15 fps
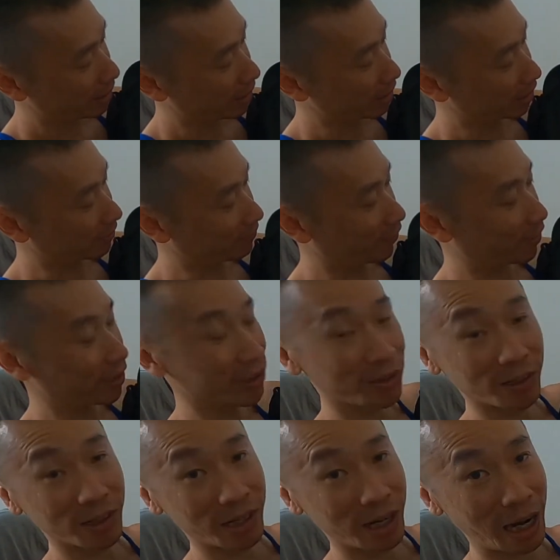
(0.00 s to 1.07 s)
is for
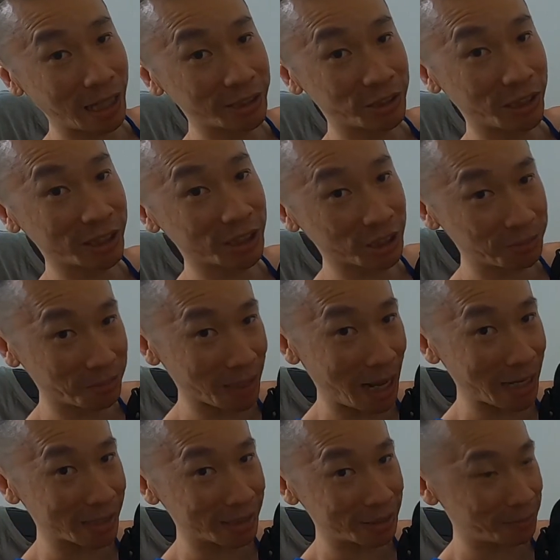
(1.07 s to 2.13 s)
your hydration
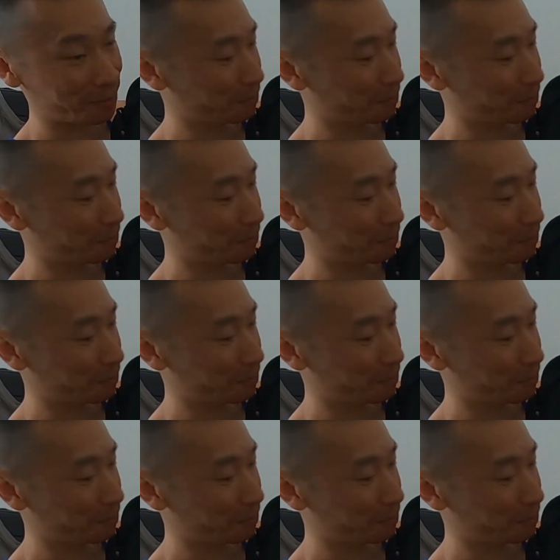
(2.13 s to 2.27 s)
bladder.